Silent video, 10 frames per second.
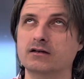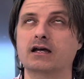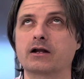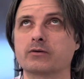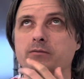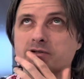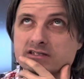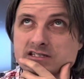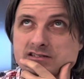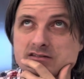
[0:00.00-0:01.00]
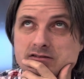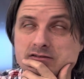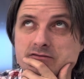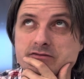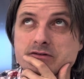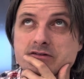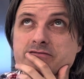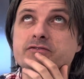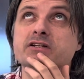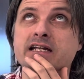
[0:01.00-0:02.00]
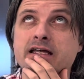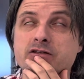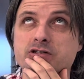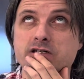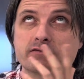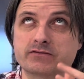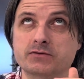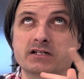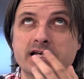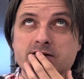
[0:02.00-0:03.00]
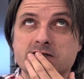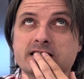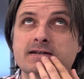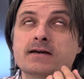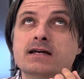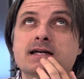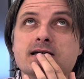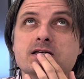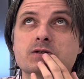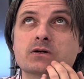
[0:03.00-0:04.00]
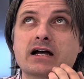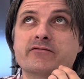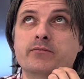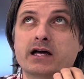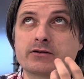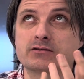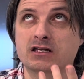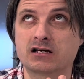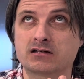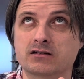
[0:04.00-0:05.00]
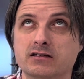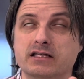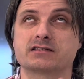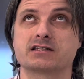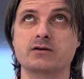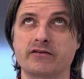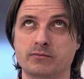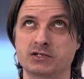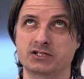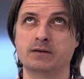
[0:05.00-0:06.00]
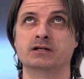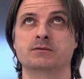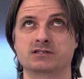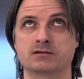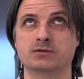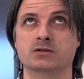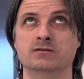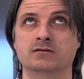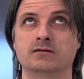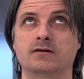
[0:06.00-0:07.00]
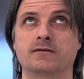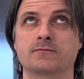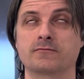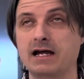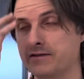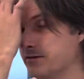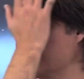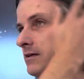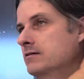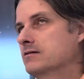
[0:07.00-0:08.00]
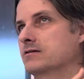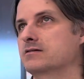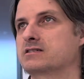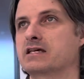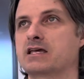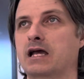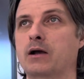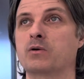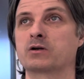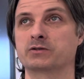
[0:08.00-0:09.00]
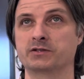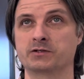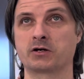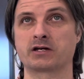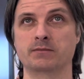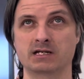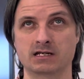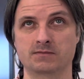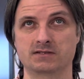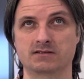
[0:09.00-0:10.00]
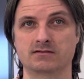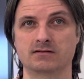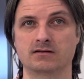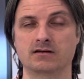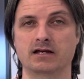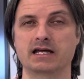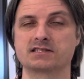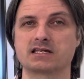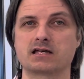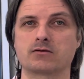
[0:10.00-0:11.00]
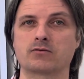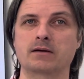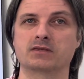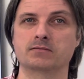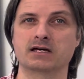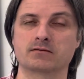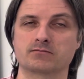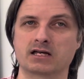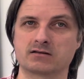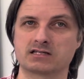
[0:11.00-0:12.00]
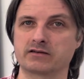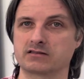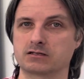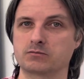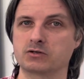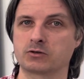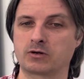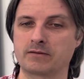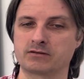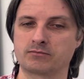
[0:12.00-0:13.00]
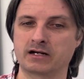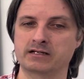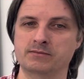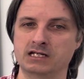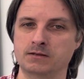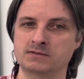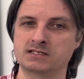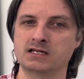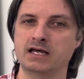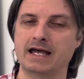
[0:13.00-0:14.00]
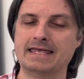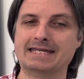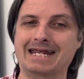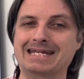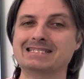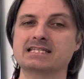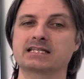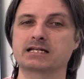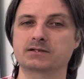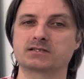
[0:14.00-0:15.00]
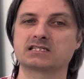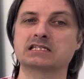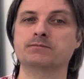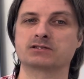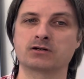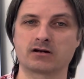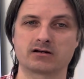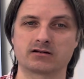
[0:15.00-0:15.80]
How do I want to put this? Food analogy. You'll have better luck. Let's say you have a bunch of M&Ms in a bowl. Rather than saying I want all the dark M&Ms and say and telling the computer grab the brown M&Ms, and then anything that seems dark,